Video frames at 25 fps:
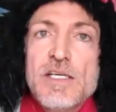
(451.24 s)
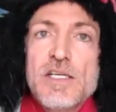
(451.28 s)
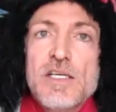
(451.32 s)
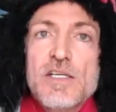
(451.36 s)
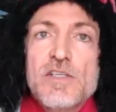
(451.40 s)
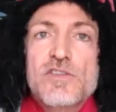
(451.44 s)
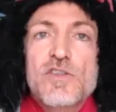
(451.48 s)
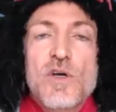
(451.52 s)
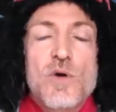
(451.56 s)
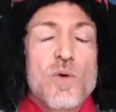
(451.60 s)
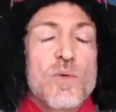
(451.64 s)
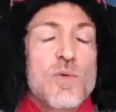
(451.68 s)

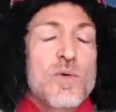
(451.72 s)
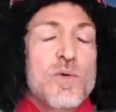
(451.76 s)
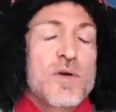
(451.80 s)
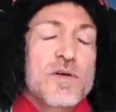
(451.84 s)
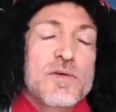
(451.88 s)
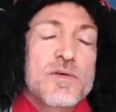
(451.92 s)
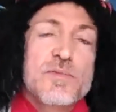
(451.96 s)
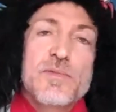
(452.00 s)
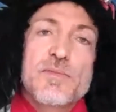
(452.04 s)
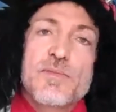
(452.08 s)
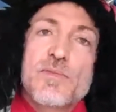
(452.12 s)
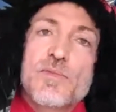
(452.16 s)
so
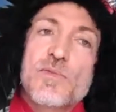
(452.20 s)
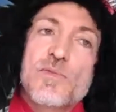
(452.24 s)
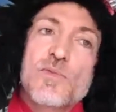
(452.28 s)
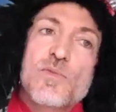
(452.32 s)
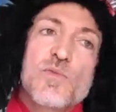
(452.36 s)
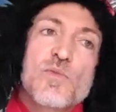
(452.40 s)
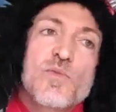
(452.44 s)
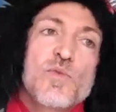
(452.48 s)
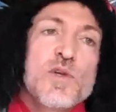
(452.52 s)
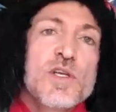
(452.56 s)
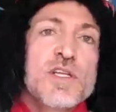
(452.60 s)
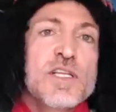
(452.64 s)

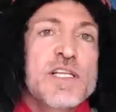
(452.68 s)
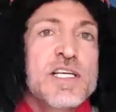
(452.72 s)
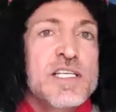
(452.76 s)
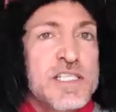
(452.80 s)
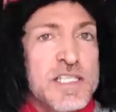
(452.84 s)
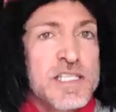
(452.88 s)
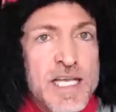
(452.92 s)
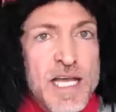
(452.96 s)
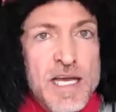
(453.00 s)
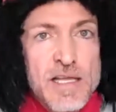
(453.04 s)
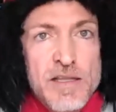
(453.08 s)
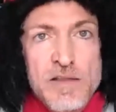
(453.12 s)
really
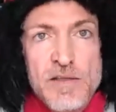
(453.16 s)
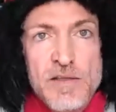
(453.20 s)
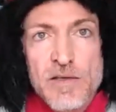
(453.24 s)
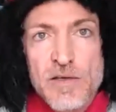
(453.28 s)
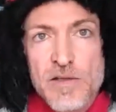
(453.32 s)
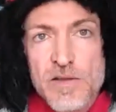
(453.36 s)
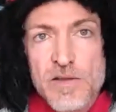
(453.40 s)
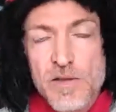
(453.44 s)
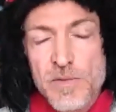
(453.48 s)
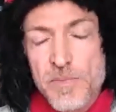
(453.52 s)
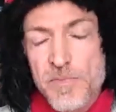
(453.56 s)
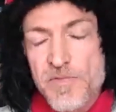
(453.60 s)
to get
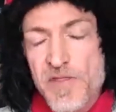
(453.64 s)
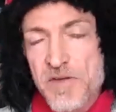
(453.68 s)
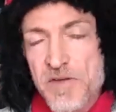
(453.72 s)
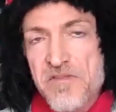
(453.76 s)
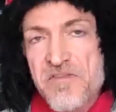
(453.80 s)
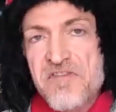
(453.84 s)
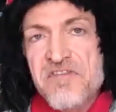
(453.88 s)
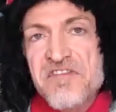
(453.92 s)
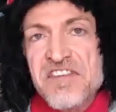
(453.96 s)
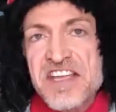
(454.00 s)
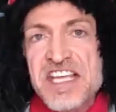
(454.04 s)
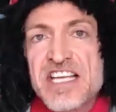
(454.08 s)
the the, the
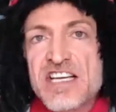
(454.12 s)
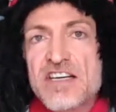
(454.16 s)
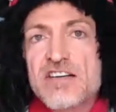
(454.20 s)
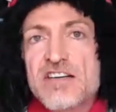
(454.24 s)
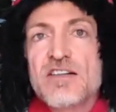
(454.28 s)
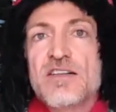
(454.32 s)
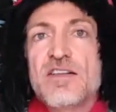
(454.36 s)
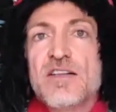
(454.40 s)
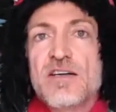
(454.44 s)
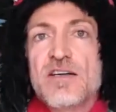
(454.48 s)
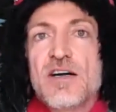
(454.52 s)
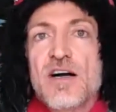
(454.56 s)

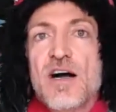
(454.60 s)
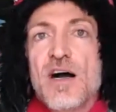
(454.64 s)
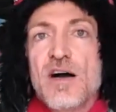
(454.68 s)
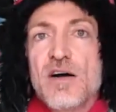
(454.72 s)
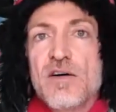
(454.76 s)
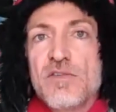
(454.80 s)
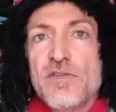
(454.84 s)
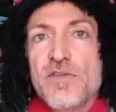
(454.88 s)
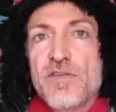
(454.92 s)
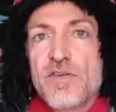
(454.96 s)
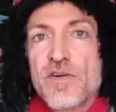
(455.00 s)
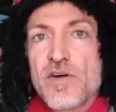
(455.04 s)
feel
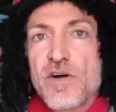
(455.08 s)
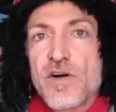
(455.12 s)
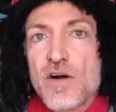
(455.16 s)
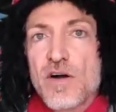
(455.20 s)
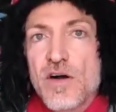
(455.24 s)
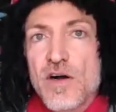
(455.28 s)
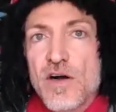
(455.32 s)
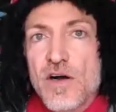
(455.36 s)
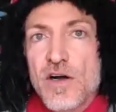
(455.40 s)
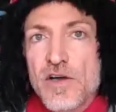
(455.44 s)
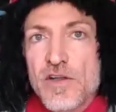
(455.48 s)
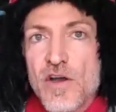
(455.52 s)
of
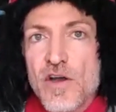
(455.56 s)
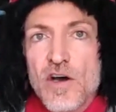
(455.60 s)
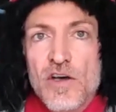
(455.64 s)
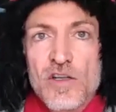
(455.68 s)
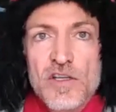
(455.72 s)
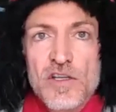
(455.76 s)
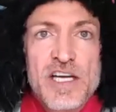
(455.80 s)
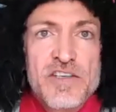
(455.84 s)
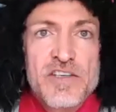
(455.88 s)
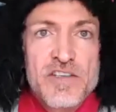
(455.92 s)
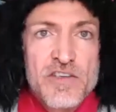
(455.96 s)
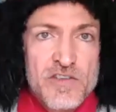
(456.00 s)
an
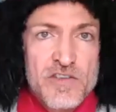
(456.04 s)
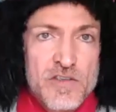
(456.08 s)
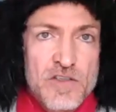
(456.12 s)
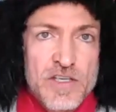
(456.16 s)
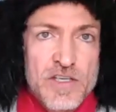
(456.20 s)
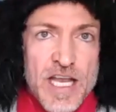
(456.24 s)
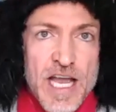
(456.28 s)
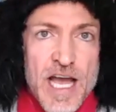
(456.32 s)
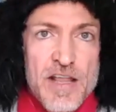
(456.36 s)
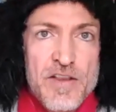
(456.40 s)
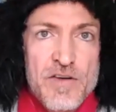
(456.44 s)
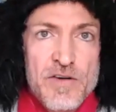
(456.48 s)
online digital
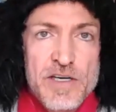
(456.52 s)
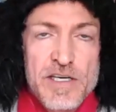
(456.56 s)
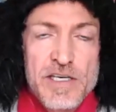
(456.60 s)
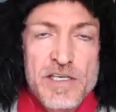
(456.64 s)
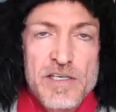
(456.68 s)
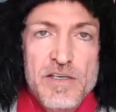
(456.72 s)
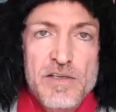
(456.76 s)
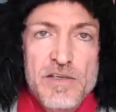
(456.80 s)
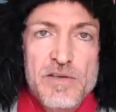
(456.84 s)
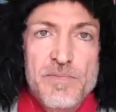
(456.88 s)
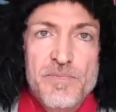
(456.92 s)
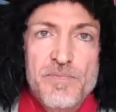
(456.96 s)

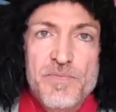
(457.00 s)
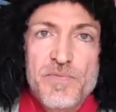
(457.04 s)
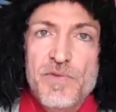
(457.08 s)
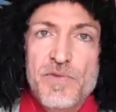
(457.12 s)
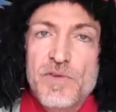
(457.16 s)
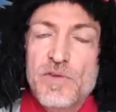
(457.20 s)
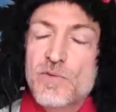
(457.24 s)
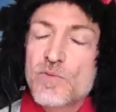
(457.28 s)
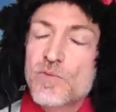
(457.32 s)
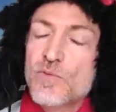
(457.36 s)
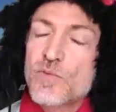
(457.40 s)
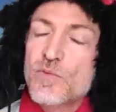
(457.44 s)
gathering
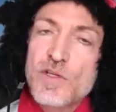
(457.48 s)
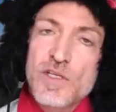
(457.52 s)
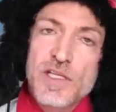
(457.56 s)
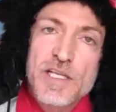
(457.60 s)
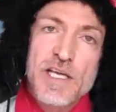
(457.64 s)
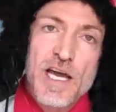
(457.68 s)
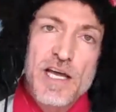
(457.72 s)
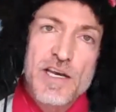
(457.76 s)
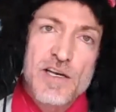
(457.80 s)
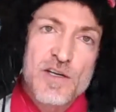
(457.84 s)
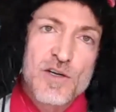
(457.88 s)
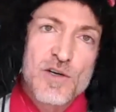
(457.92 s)
really
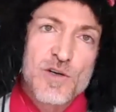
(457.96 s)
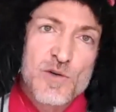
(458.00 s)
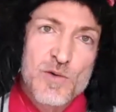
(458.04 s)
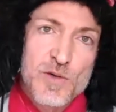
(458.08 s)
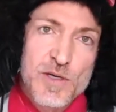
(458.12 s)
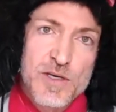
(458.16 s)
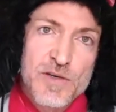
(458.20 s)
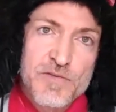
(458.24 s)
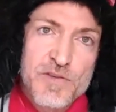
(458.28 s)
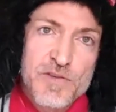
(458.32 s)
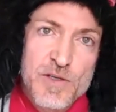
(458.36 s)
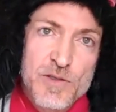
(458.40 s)
got to go
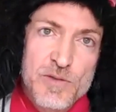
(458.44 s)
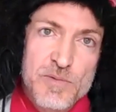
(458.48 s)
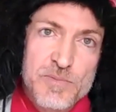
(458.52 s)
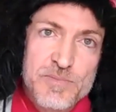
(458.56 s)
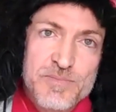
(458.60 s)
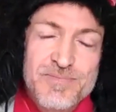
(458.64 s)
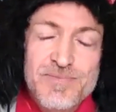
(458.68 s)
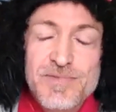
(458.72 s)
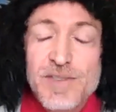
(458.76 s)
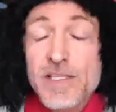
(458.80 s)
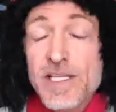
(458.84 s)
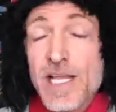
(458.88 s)
grid view
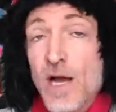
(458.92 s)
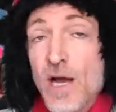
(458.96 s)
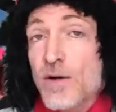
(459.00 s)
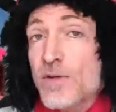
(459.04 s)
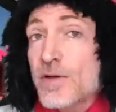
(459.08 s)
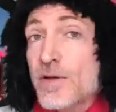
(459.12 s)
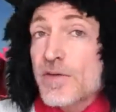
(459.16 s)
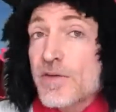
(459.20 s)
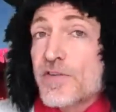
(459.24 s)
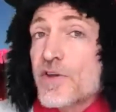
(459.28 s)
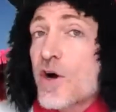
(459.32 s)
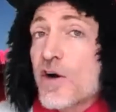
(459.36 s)

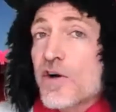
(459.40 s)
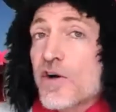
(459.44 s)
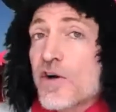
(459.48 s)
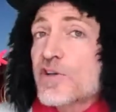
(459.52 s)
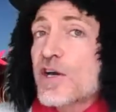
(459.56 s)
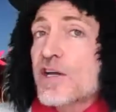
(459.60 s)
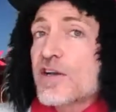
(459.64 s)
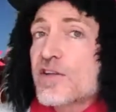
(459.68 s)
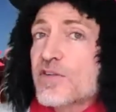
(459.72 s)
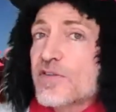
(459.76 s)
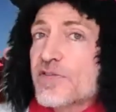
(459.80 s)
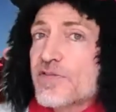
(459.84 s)
now, if you all you
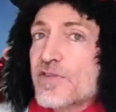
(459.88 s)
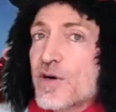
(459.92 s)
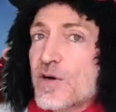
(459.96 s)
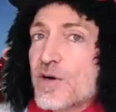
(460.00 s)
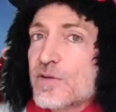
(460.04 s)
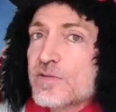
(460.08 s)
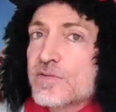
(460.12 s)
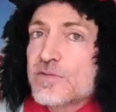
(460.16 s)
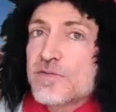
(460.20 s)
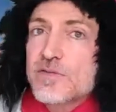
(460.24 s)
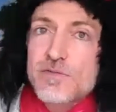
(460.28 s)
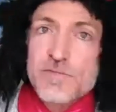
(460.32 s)
got is a
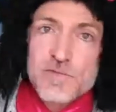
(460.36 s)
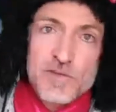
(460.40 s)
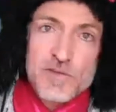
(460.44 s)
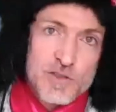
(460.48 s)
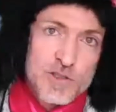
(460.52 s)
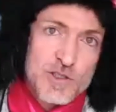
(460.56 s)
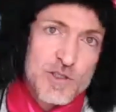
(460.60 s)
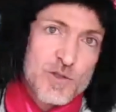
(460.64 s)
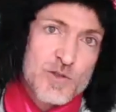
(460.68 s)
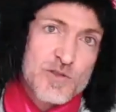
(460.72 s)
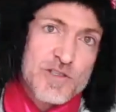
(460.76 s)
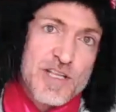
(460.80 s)
phone,
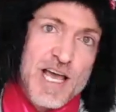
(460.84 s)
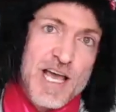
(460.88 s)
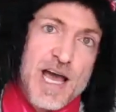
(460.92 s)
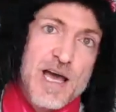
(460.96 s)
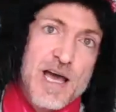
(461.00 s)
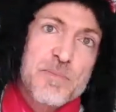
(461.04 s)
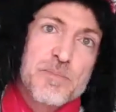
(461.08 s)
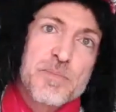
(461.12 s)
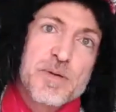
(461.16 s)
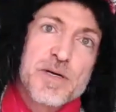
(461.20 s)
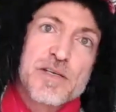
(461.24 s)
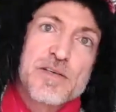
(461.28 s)
use
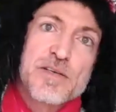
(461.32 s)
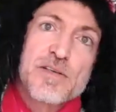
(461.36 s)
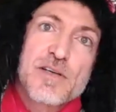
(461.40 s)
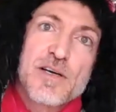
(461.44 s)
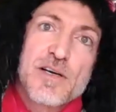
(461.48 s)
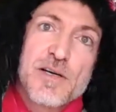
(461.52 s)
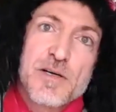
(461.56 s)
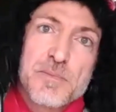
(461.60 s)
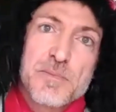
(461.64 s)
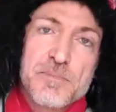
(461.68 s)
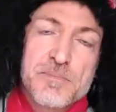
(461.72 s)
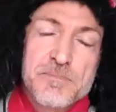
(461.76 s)
that. But
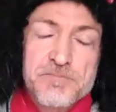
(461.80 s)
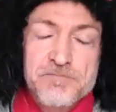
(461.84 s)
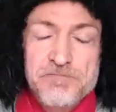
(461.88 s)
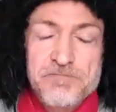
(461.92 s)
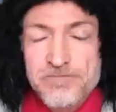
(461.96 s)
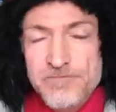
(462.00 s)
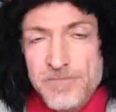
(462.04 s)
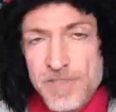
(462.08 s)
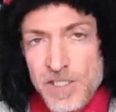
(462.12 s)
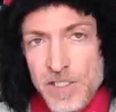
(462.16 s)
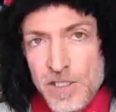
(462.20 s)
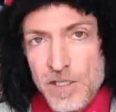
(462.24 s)
um,
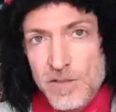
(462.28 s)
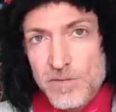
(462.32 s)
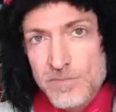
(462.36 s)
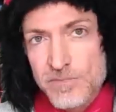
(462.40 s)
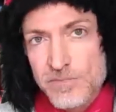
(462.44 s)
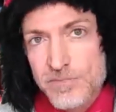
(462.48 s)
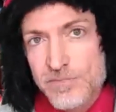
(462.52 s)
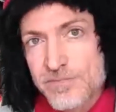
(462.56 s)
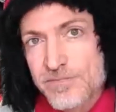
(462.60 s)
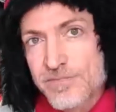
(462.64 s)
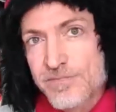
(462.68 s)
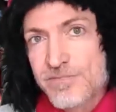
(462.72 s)
you know,
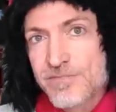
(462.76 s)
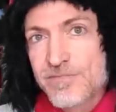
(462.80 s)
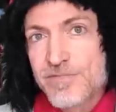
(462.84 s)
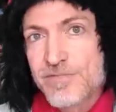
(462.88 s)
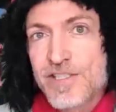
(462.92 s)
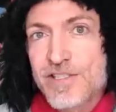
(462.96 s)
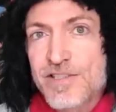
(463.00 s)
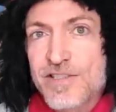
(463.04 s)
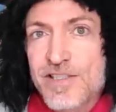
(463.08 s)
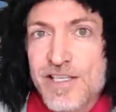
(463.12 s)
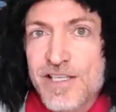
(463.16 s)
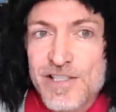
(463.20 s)

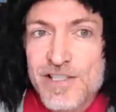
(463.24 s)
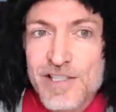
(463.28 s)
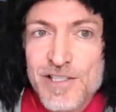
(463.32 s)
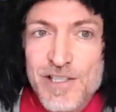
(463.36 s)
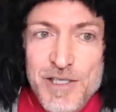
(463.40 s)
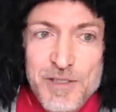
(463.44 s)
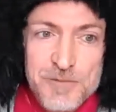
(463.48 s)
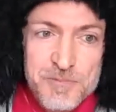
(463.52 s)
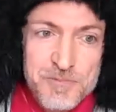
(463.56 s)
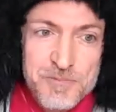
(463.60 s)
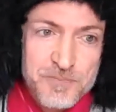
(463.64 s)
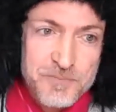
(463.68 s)
just letting you
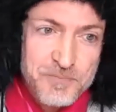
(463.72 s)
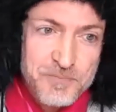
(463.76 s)
know.